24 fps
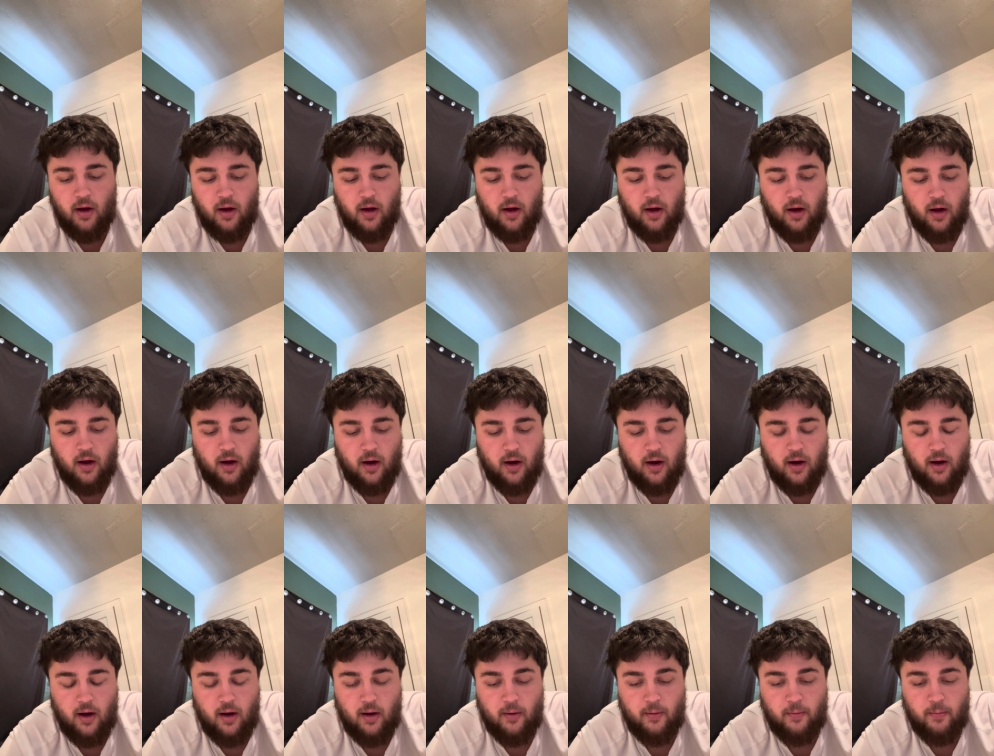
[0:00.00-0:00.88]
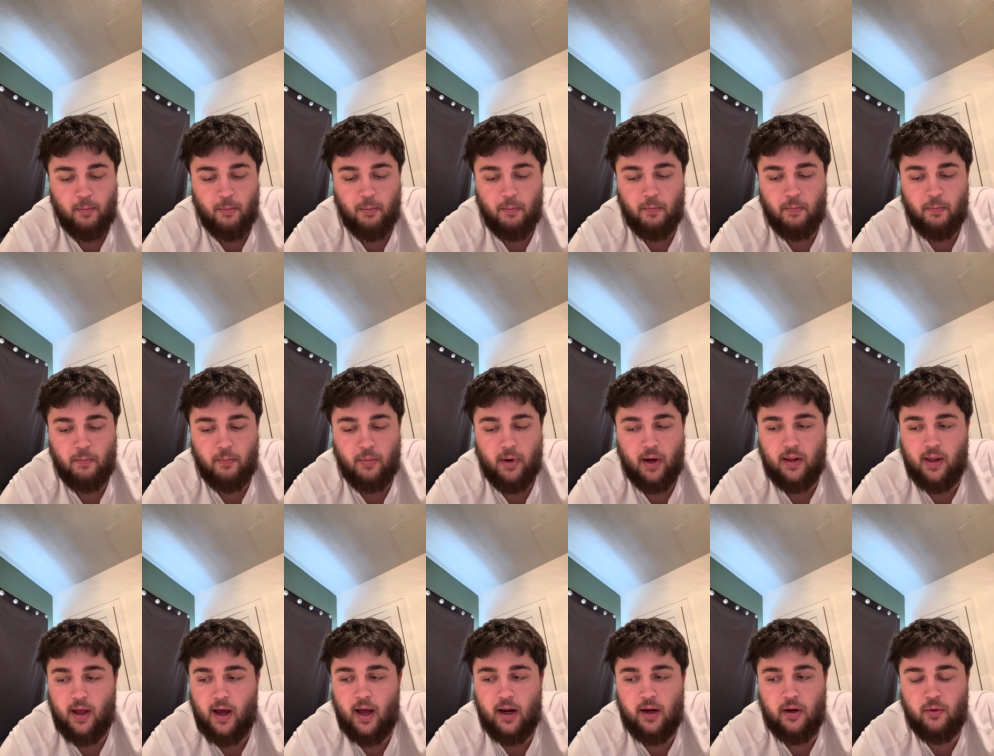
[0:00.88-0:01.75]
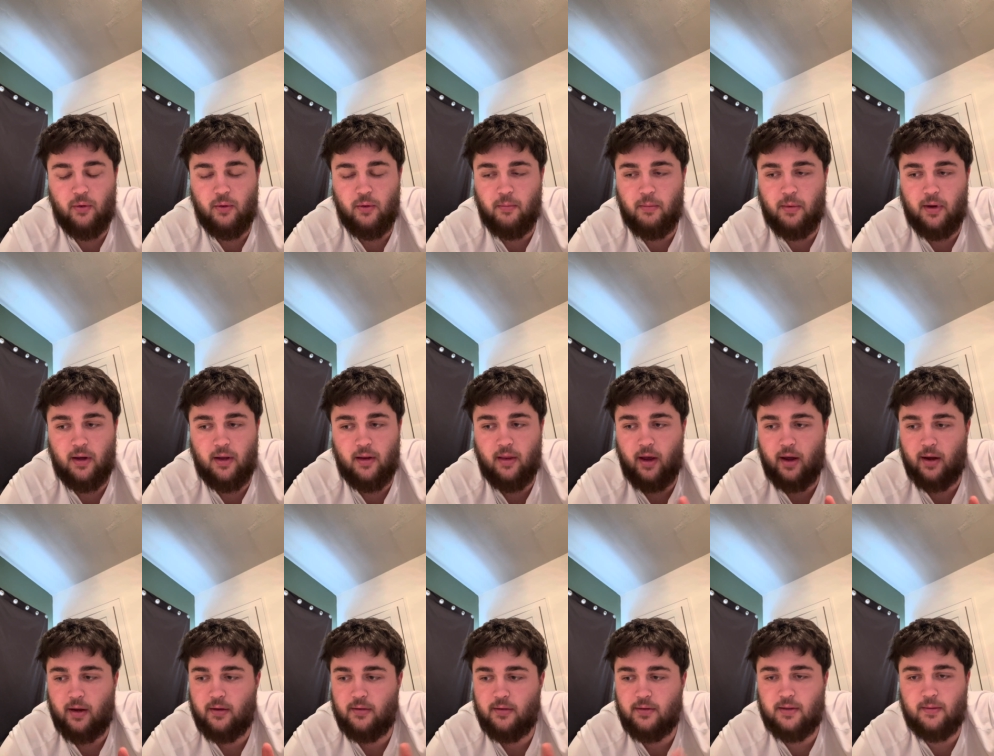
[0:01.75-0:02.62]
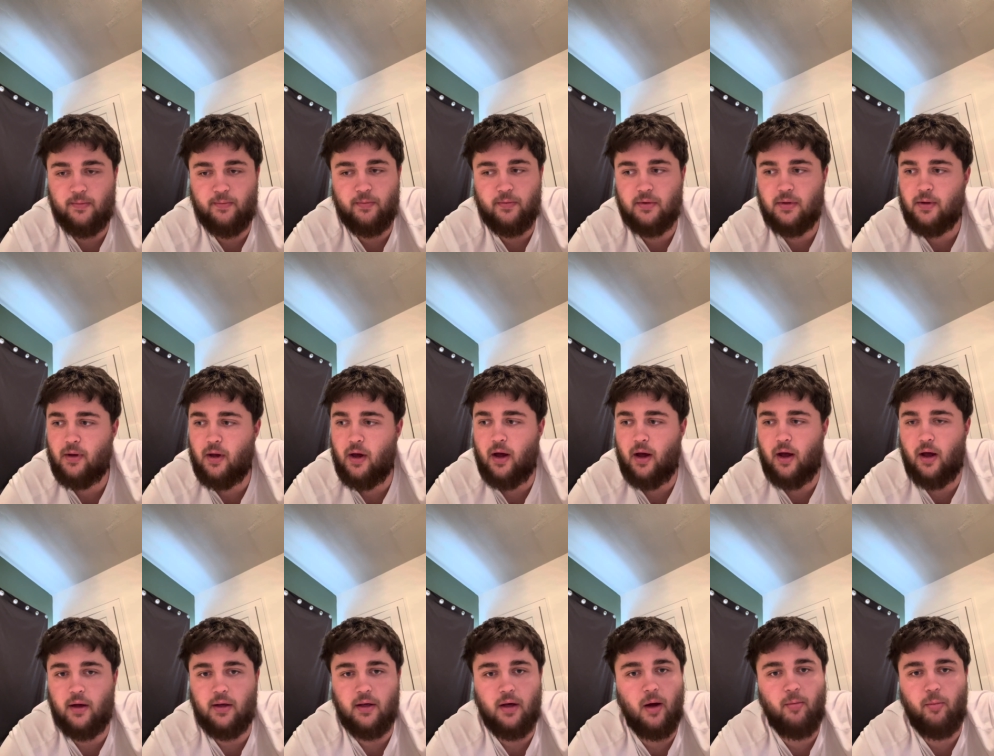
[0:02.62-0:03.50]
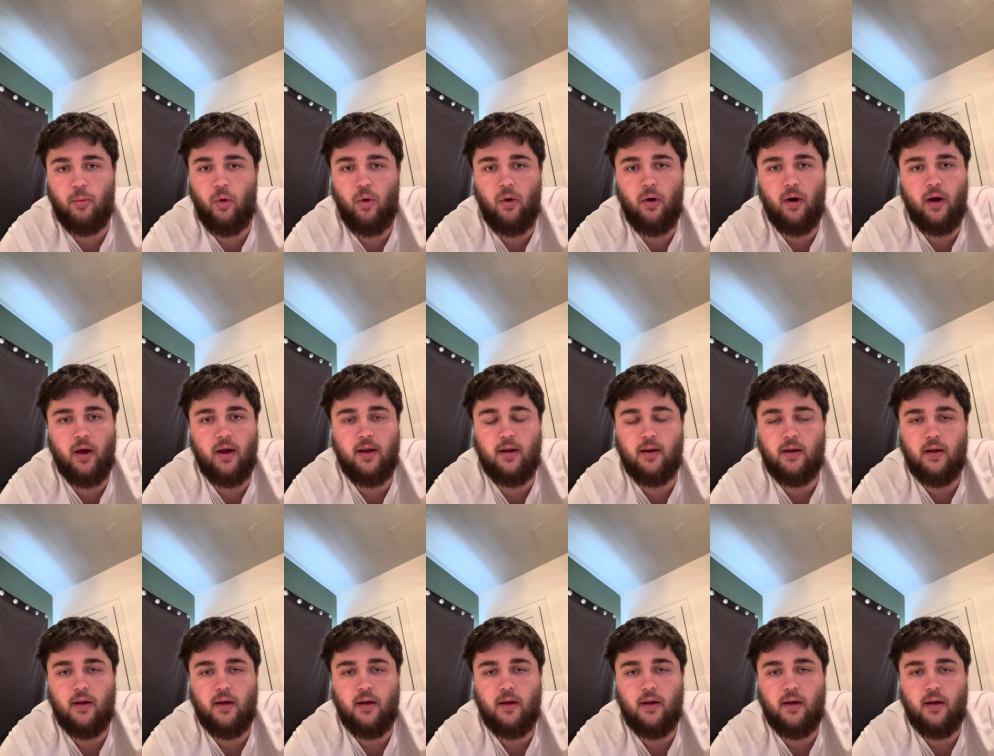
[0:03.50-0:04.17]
By that, it would mean like a young boy